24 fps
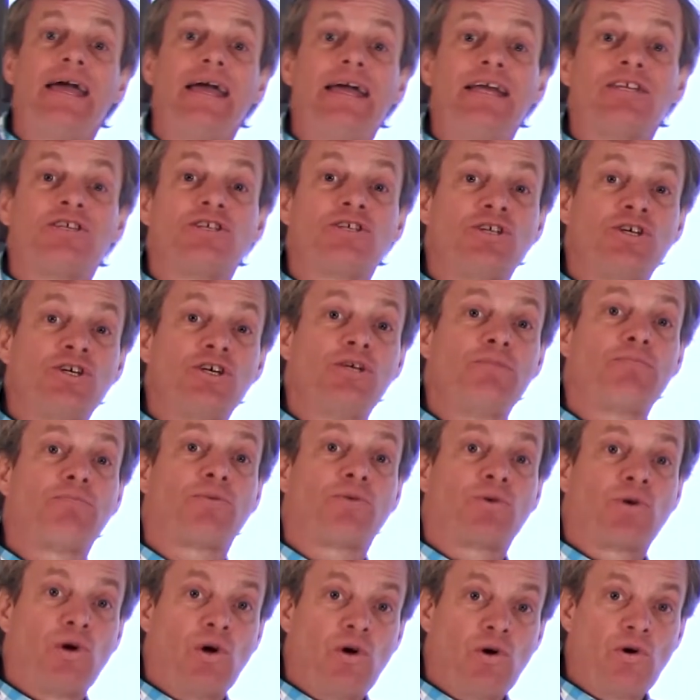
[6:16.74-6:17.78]
It's good
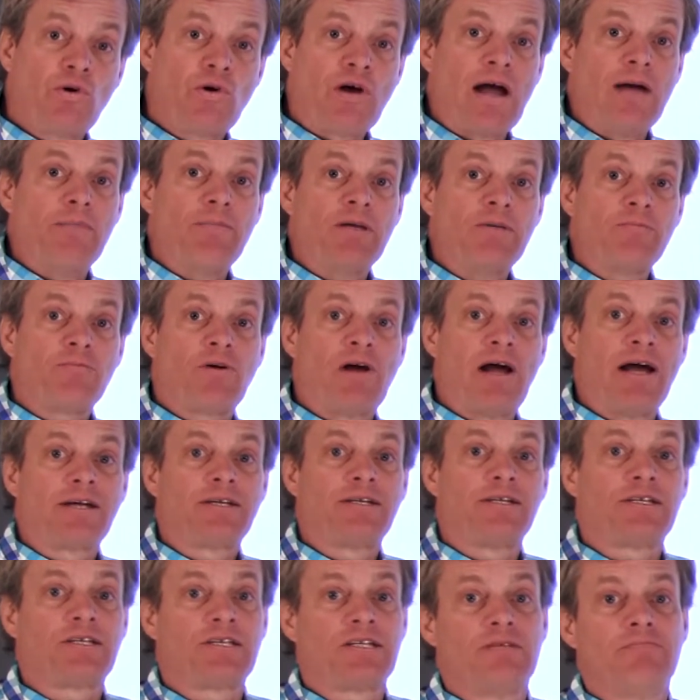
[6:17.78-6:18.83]
programming
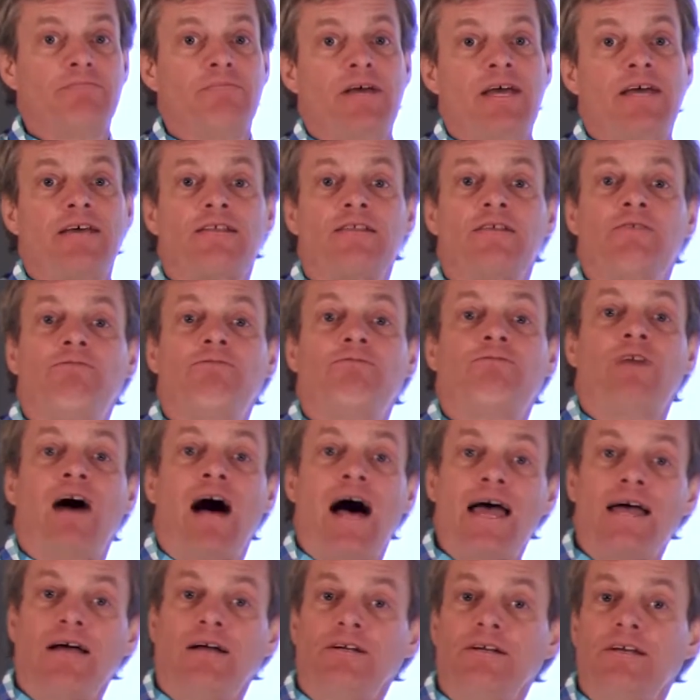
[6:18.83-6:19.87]
practice to make the
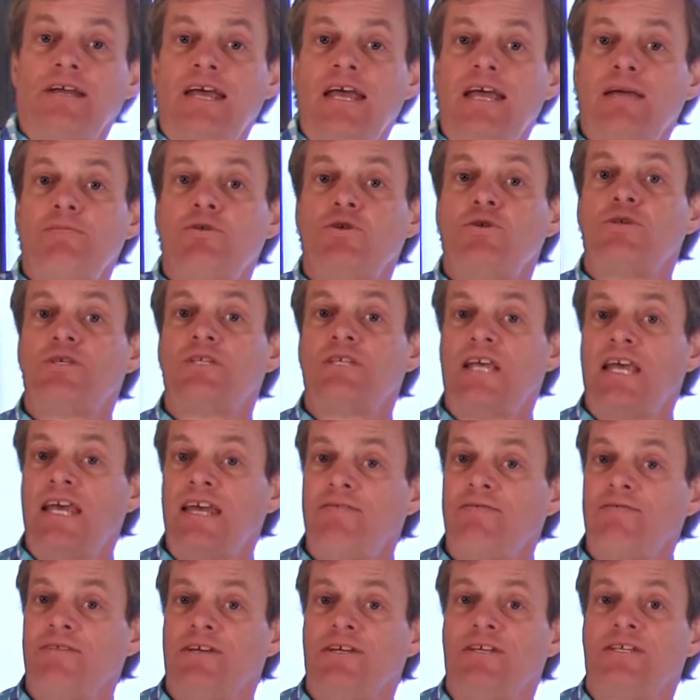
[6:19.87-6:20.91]
file name you
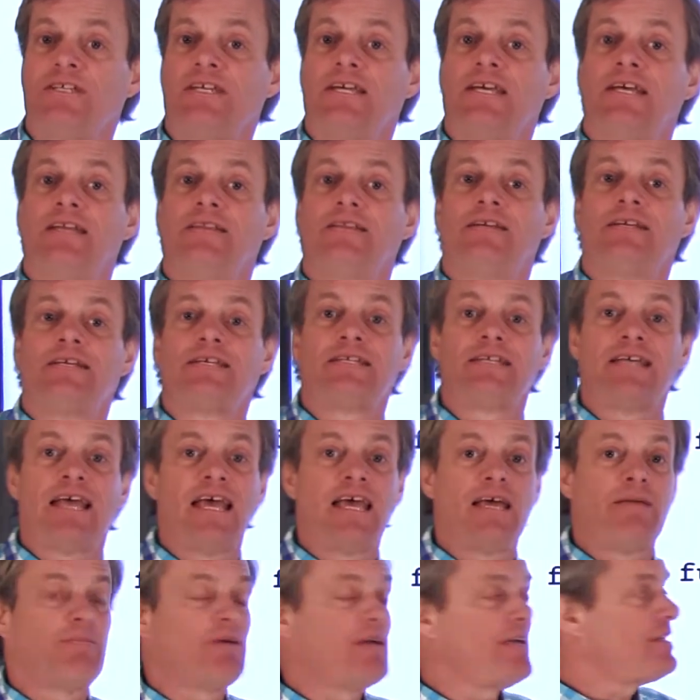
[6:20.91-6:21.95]
save this in the
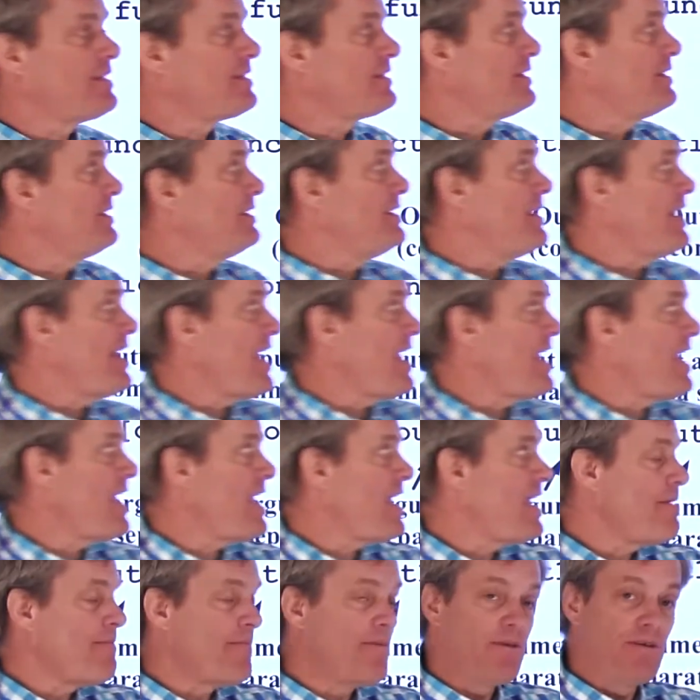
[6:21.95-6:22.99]
same as the
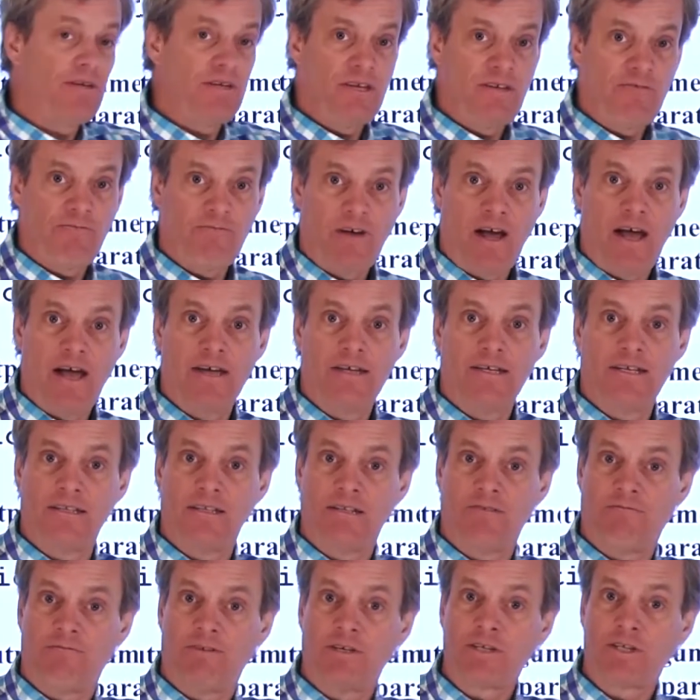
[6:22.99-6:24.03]
name defined in
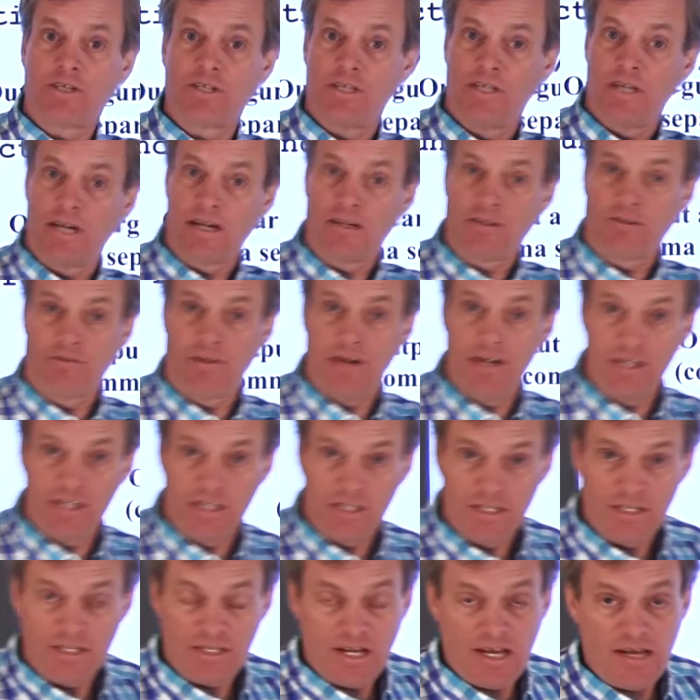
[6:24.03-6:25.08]
the function
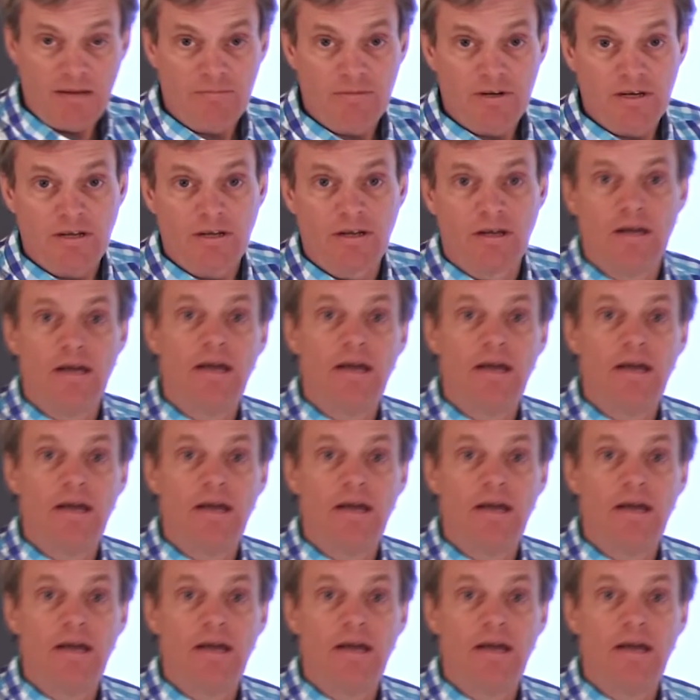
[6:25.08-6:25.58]
declaration statement.